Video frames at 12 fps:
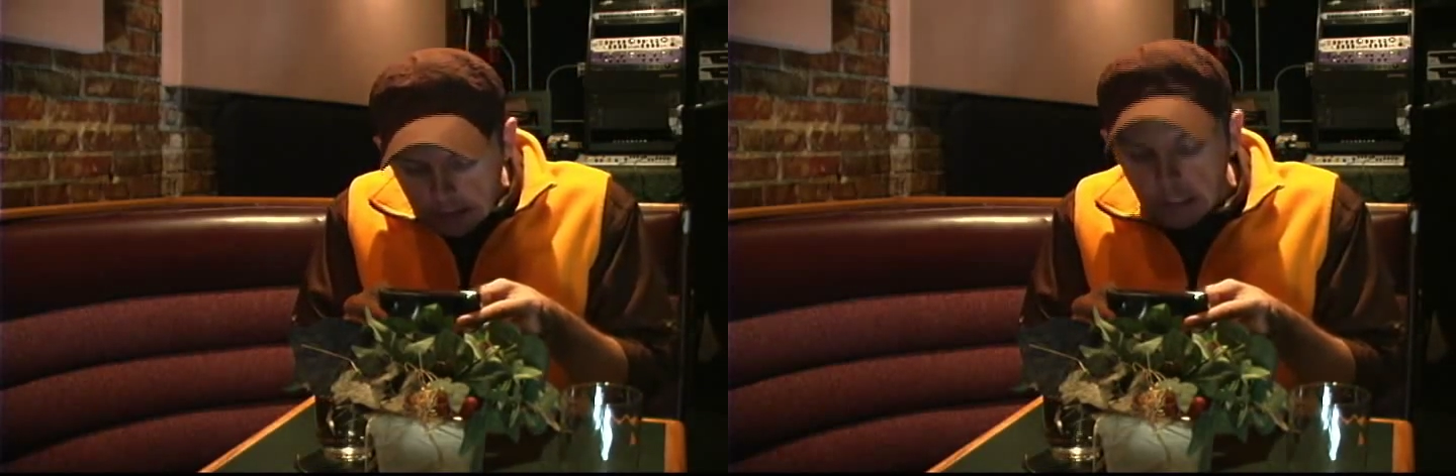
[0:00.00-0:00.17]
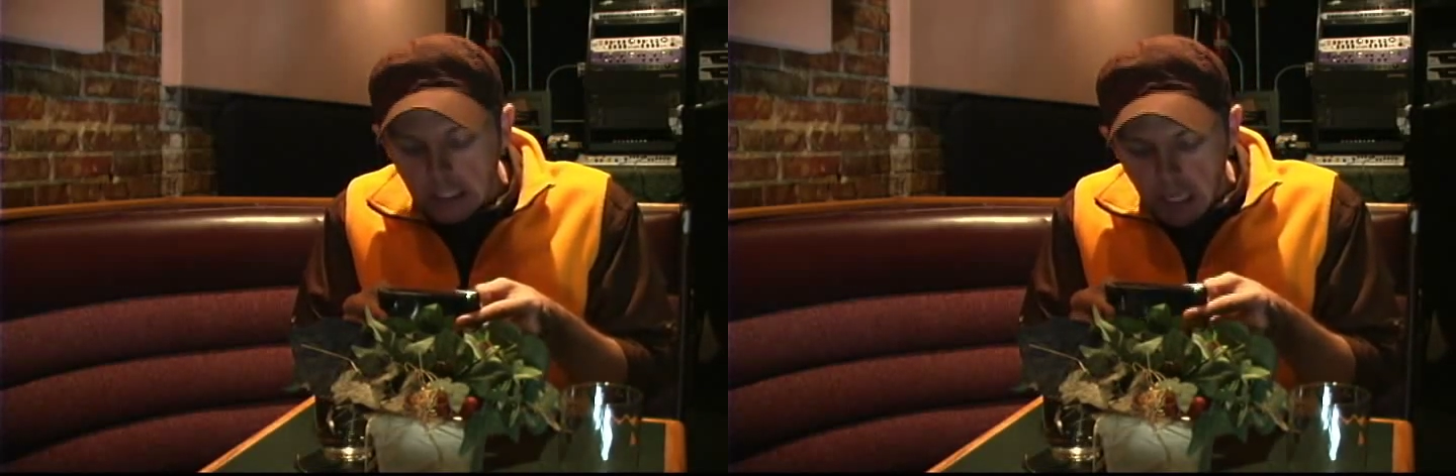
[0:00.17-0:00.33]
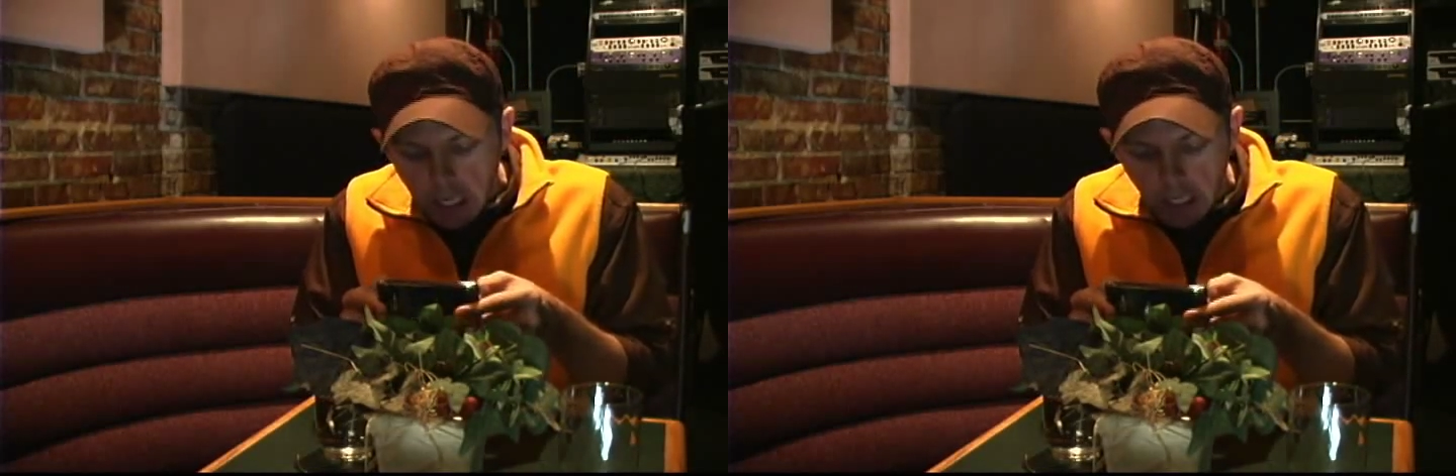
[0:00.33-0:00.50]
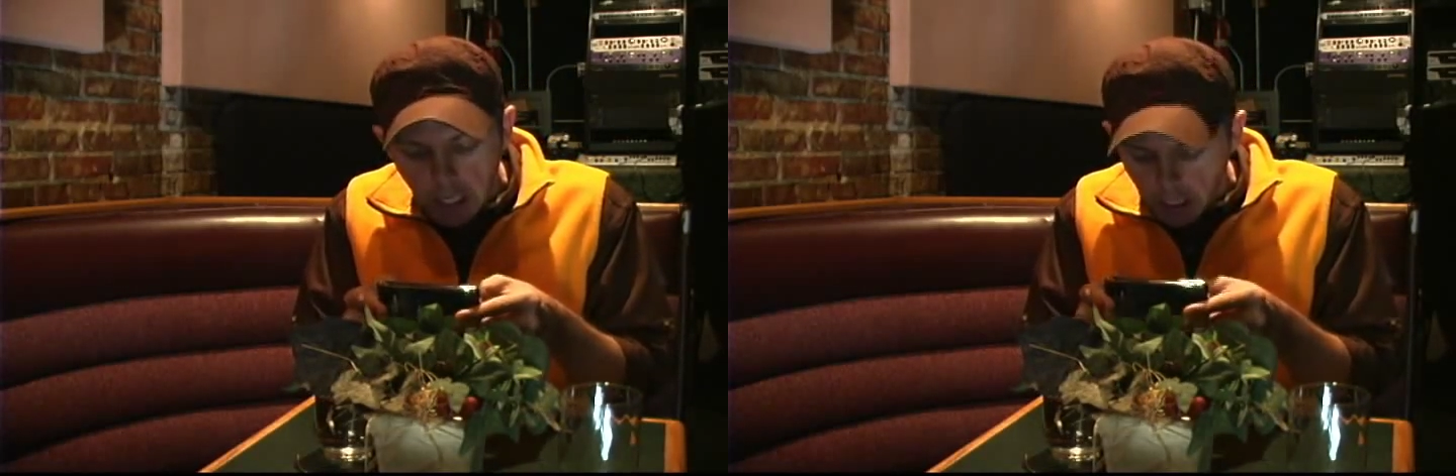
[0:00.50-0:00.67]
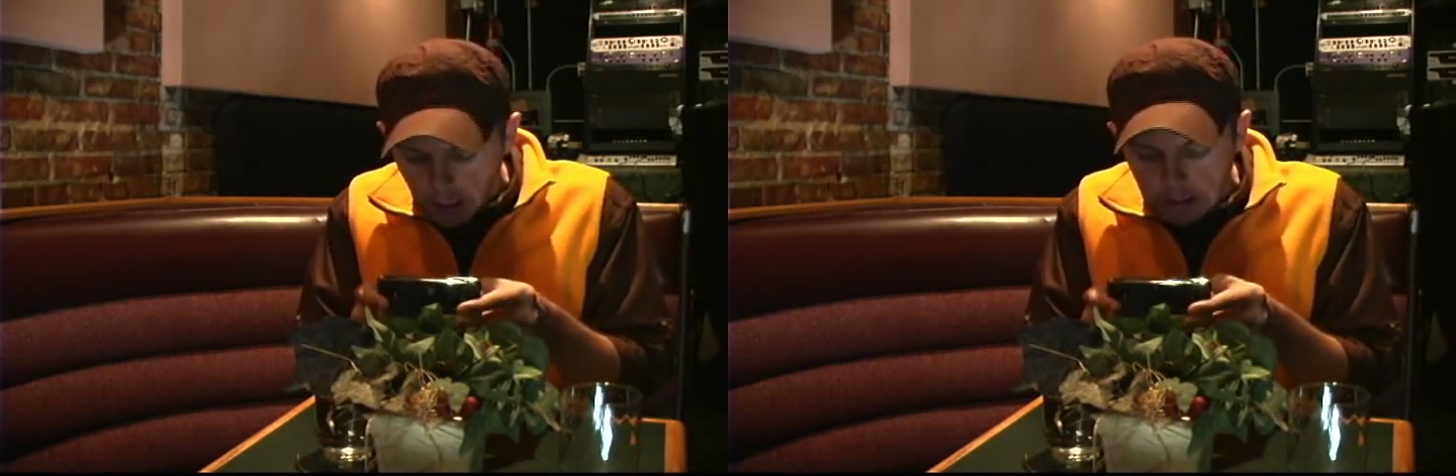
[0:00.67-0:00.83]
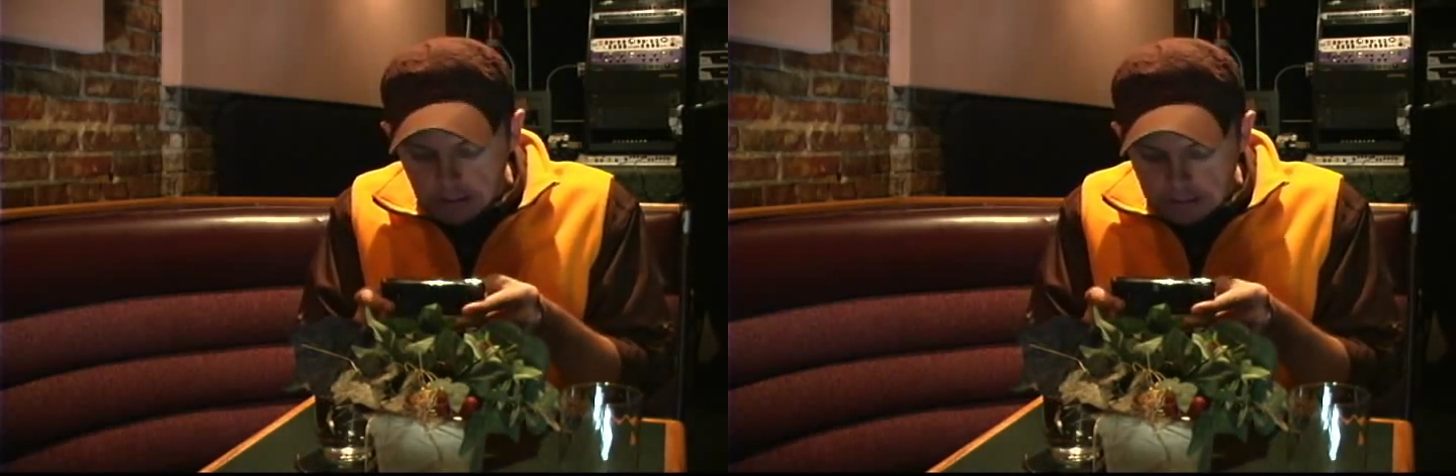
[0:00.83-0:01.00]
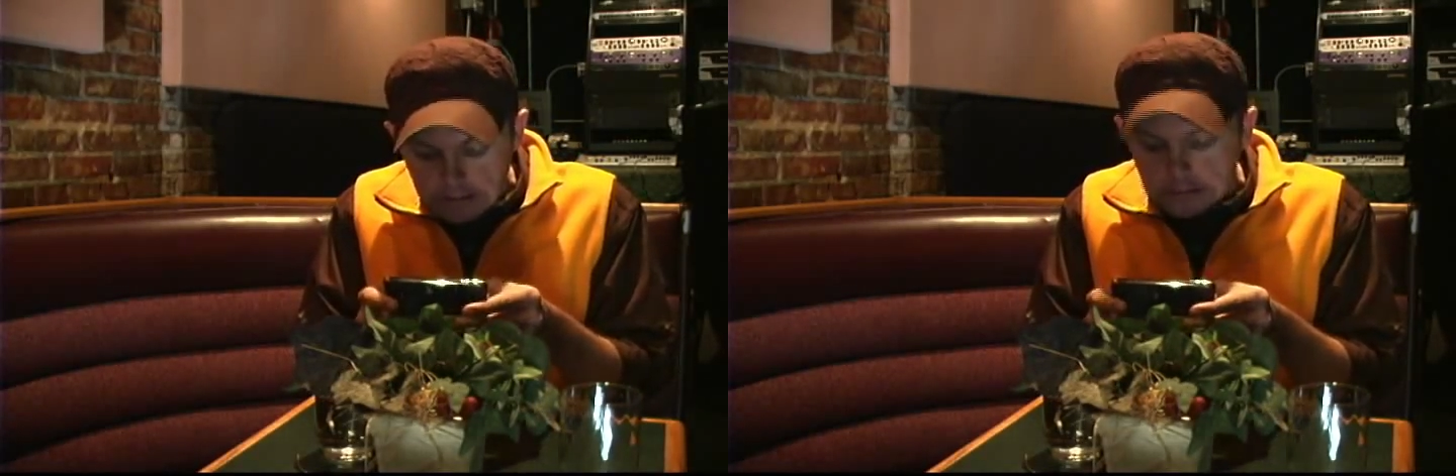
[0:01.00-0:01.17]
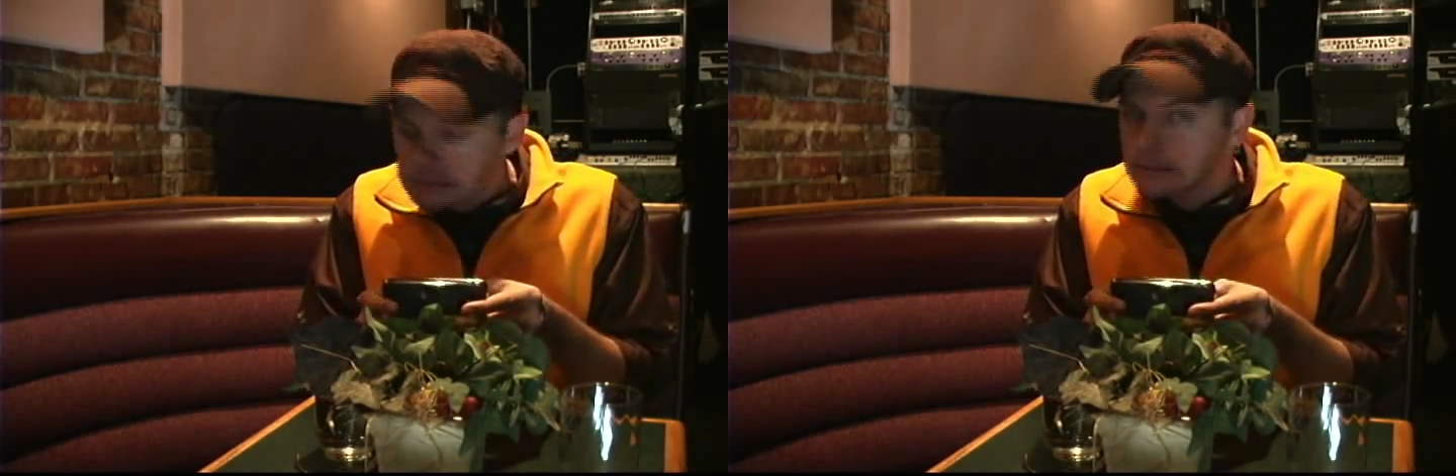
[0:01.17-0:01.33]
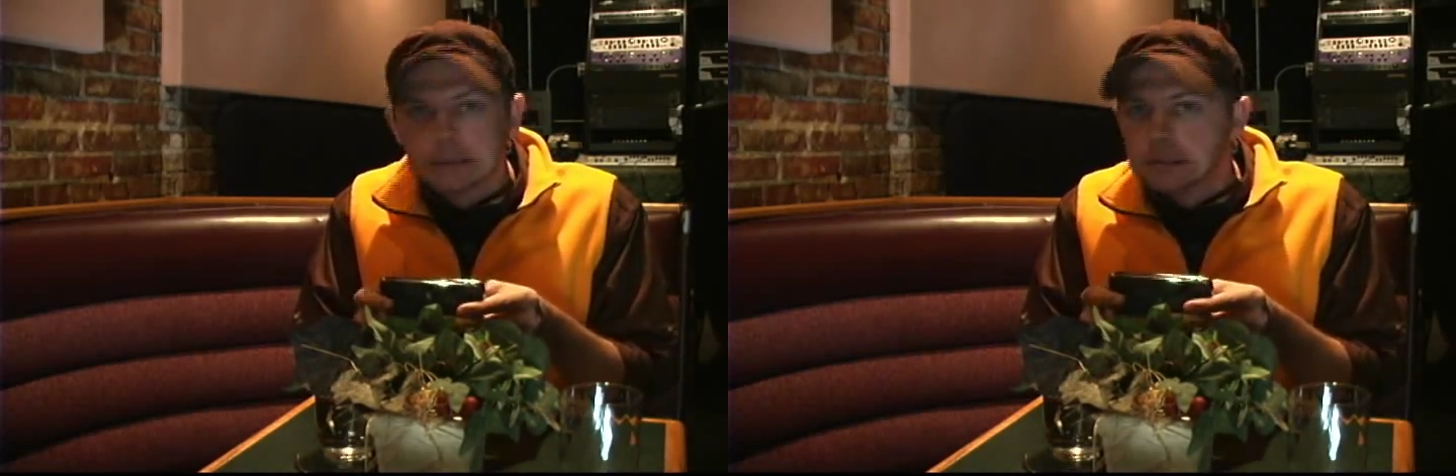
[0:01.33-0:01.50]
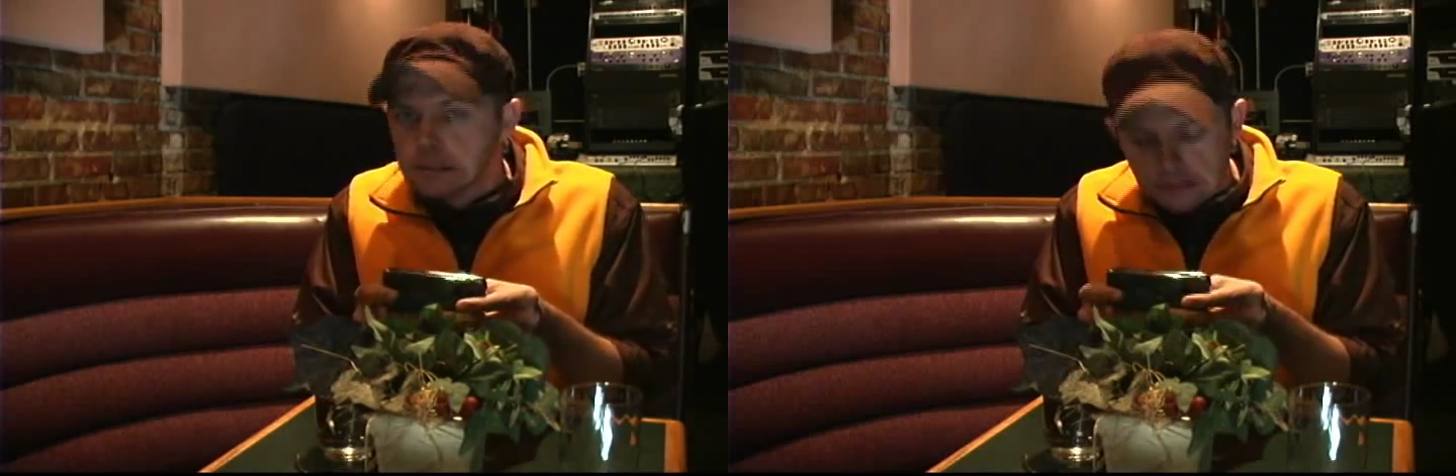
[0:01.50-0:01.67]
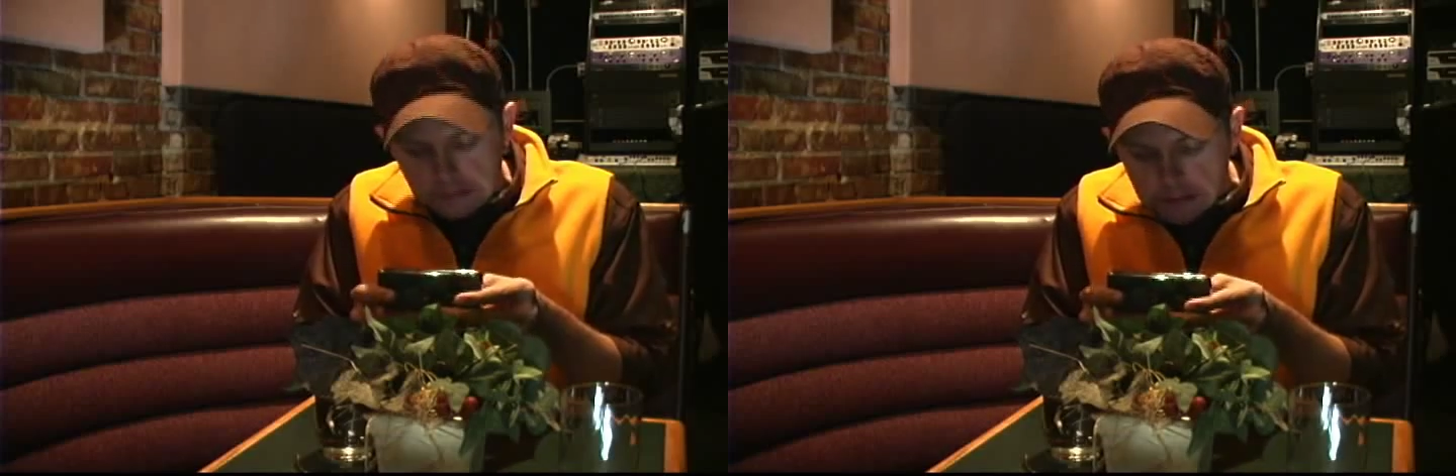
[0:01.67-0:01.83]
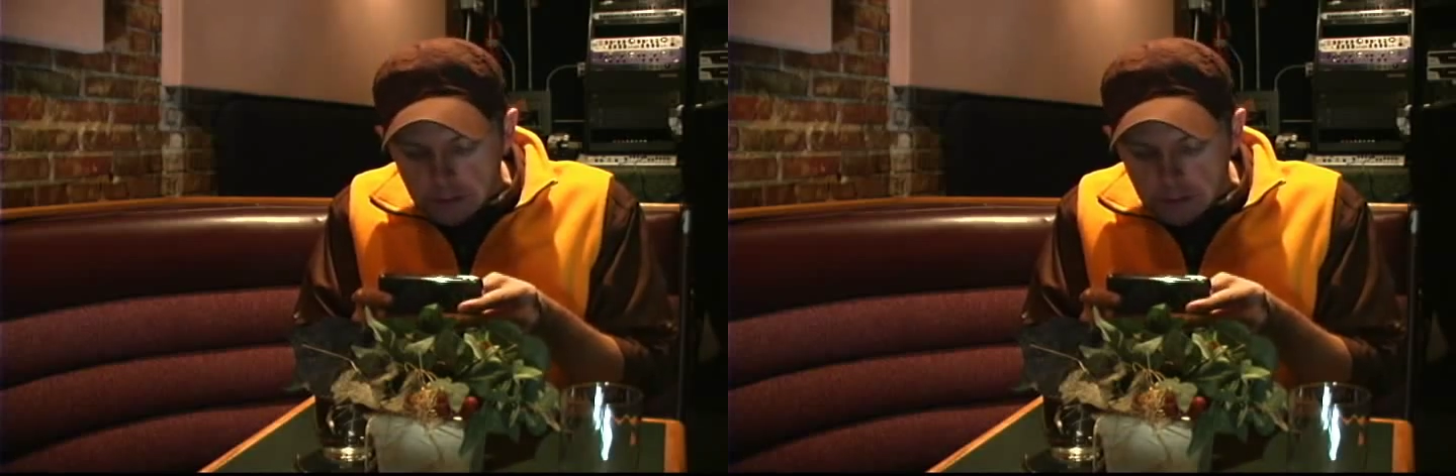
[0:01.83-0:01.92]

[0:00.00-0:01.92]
Oh, yeah. Let's